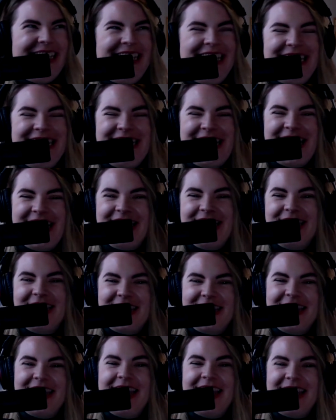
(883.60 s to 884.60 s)
and attest
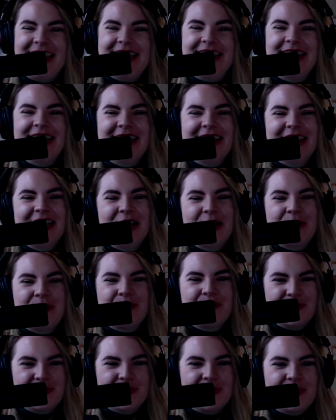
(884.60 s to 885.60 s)
to that.
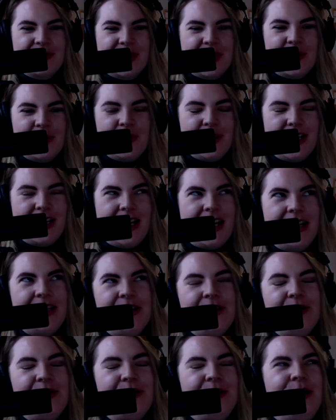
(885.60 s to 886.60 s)
But I
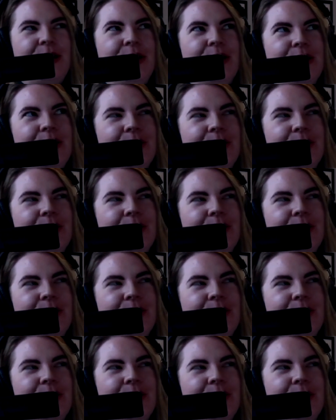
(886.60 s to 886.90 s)
do What's uh, your